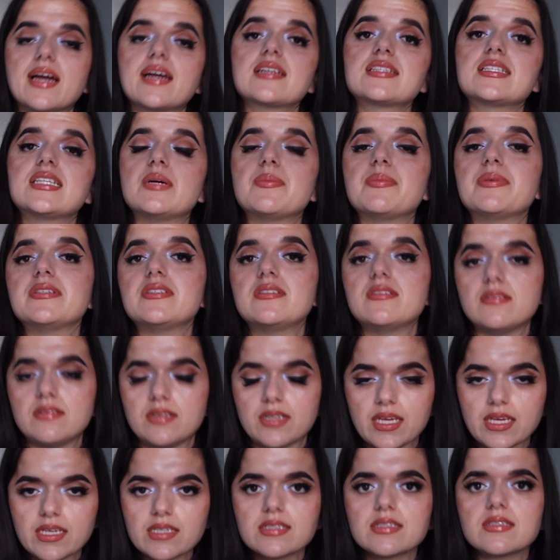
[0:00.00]
next up is
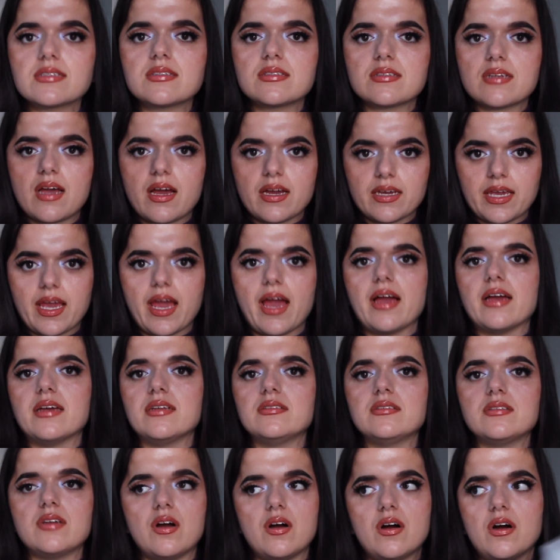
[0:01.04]
Delice,
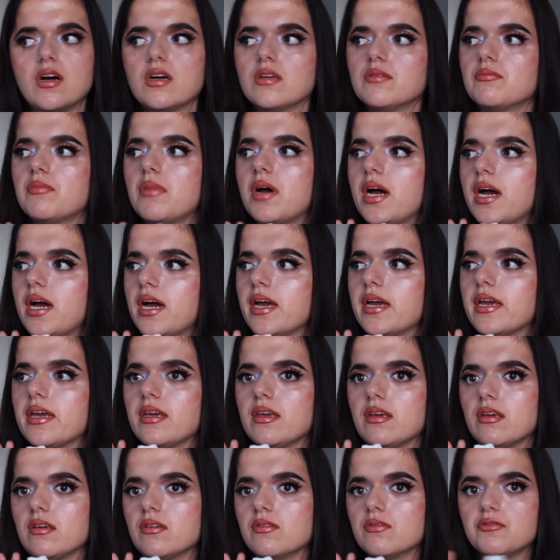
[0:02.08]
again on
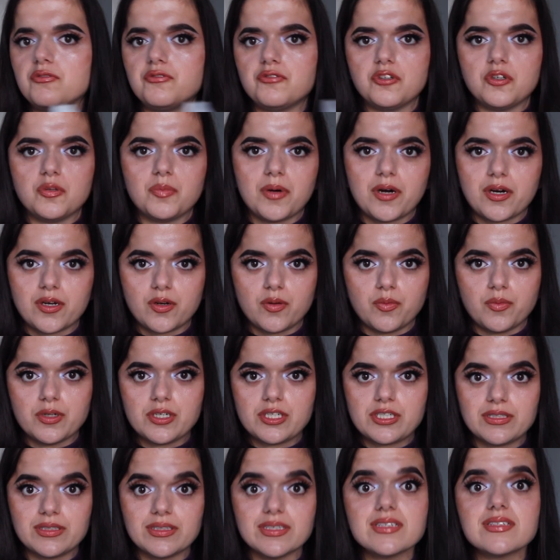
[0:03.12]
my full bottle
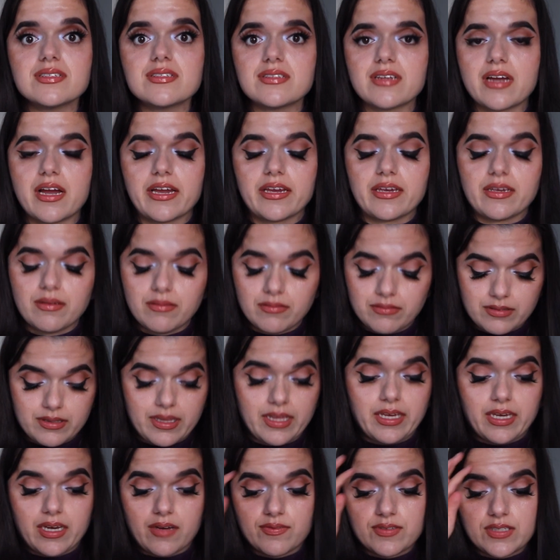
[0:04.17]
wish list. I
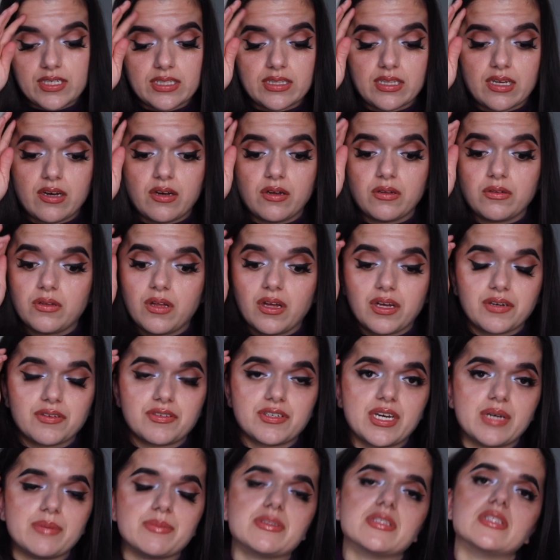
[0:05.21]
think I've said that a lot
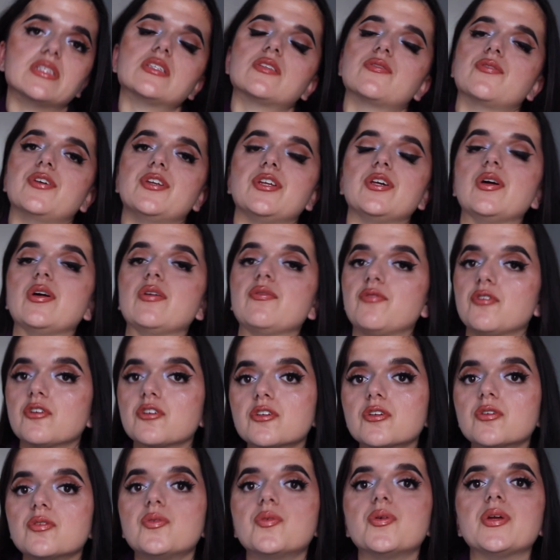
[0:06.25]
of times in this video and for
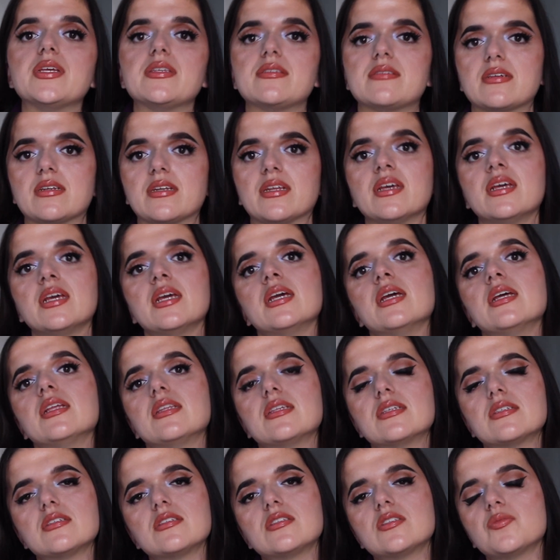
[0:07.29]
good reason.
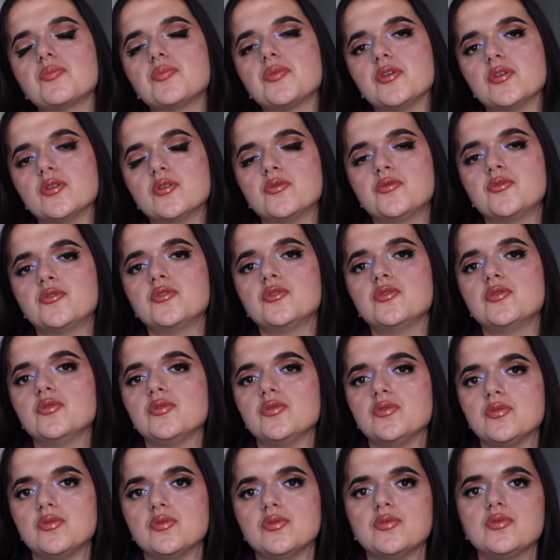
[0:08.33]
This is a beautiful
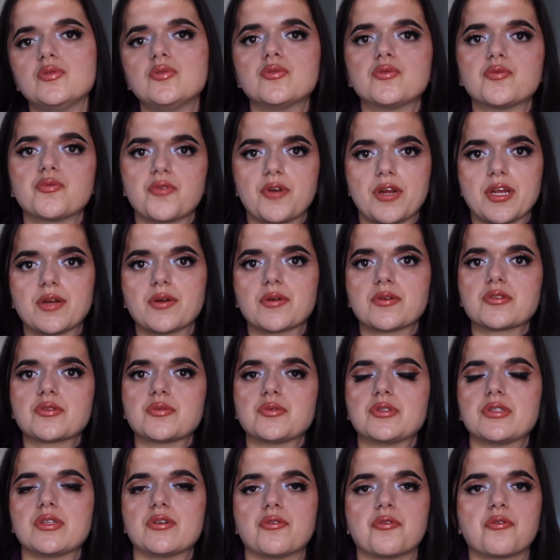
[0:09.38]
oud fragrance
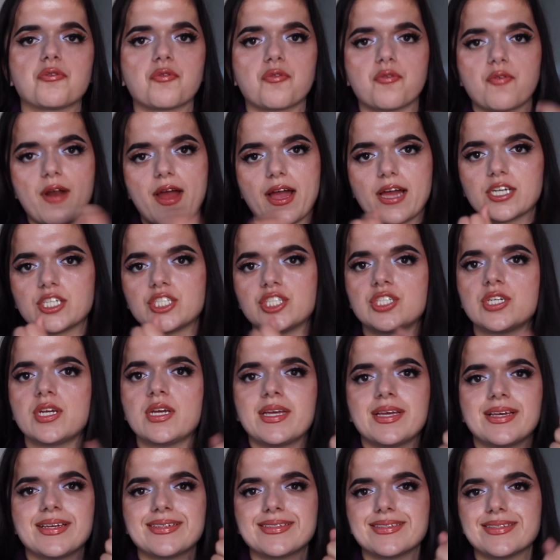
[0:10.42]
with a fresh,
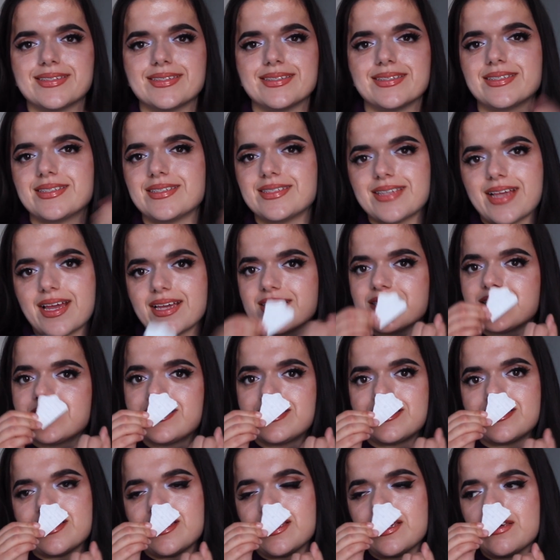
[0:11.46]

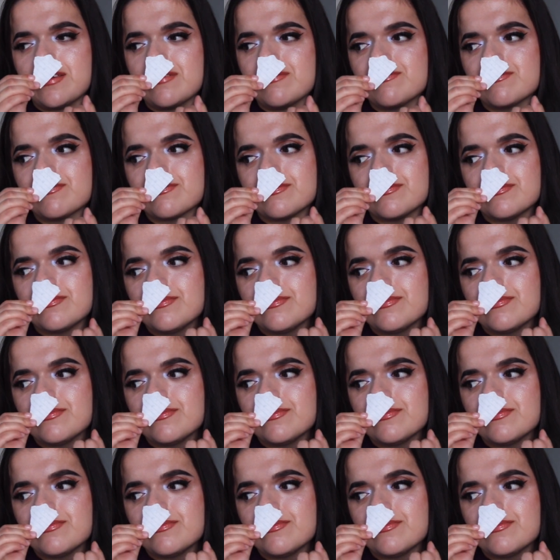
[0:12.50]
zesty,